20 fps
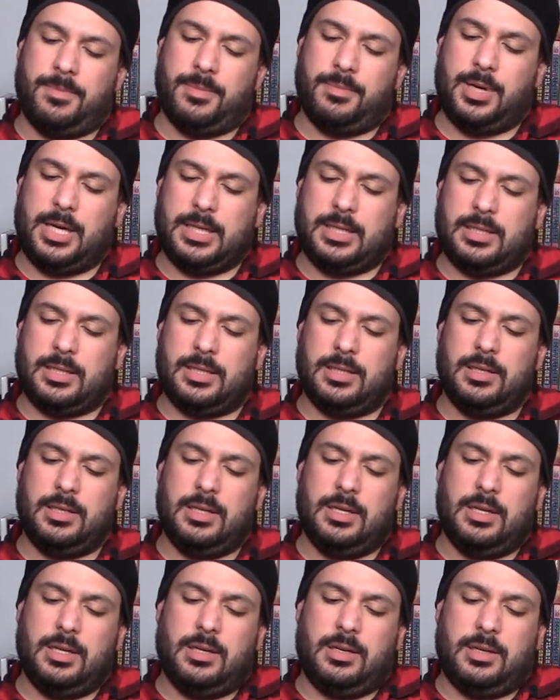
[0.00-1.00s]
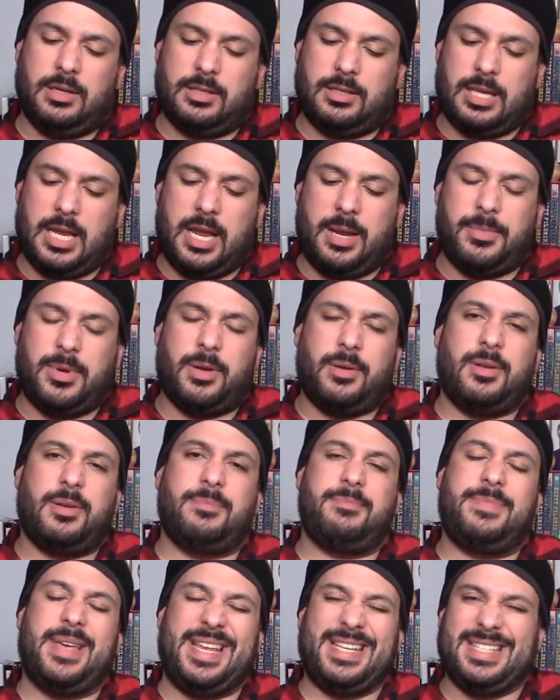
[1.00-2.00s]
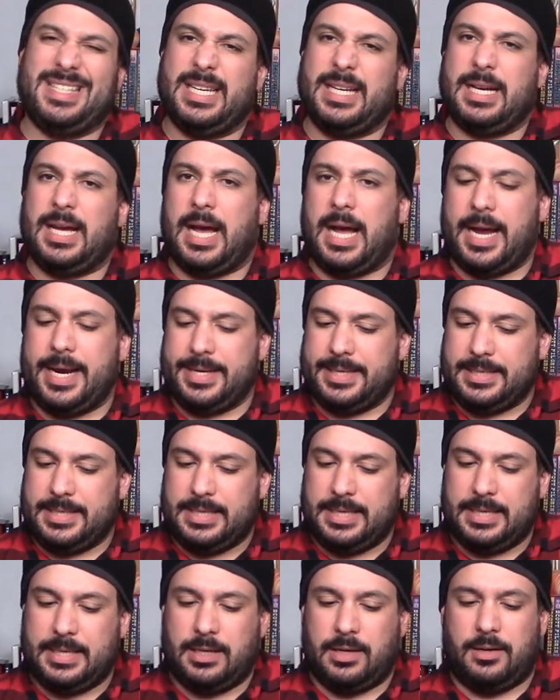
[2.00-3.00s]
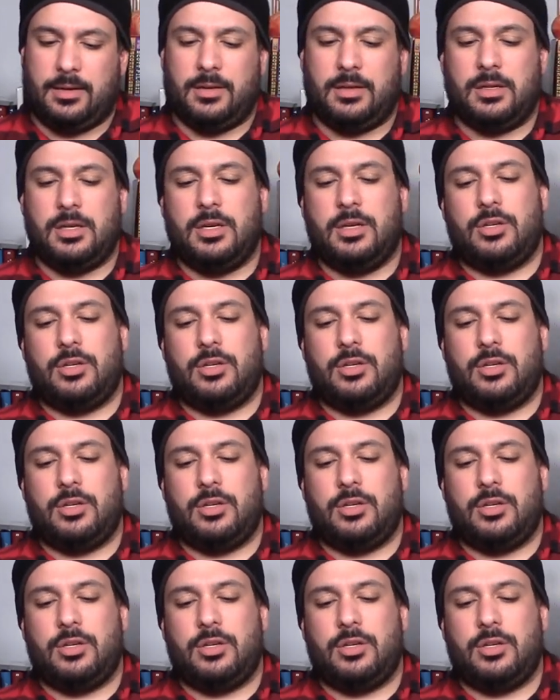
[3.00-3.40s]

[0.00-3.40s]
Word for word: but same basic idea.